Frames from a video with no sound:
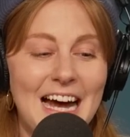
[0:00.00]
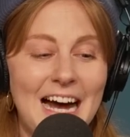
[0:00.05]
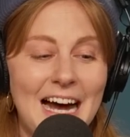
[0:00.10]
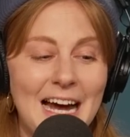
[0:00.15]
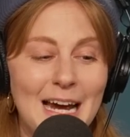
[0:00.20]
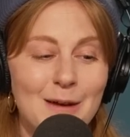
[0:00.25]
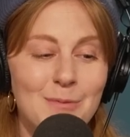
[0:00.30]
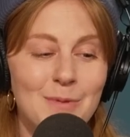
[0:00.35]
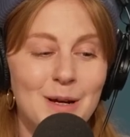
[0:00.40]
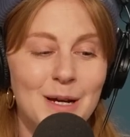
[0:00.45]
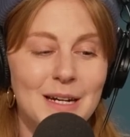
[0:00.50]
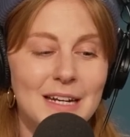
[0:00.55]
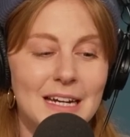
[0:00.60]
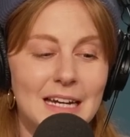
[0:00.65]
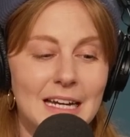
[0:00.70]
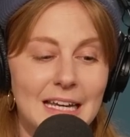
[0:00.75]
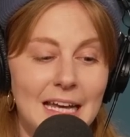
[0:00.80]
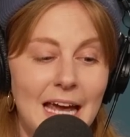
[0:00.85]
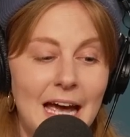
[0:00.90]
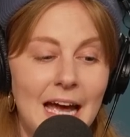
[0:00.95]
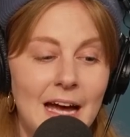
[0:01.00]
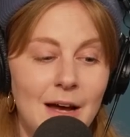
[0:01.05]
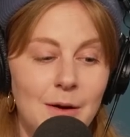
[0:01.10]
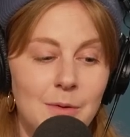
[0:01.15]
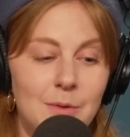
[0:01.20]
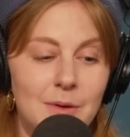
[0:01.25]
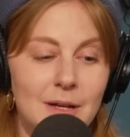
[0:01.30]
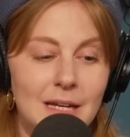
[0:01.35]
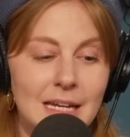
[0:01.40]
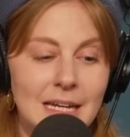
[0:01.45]
I'm going to
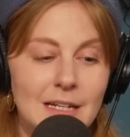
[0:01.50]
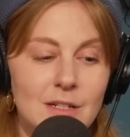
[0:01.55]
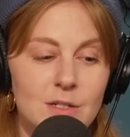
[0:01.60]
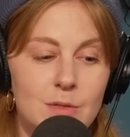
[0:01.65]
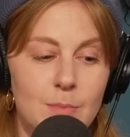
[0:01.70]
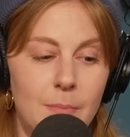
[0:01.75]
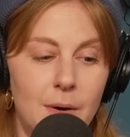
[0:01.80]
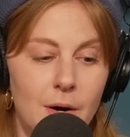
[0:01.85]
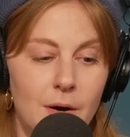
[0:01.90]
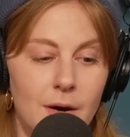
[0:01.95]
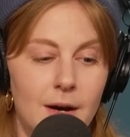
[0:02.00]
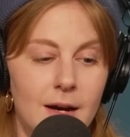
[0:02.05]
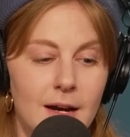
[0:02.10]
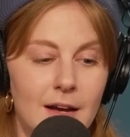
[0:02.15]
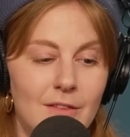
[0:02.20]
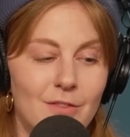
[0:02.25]
count each bark.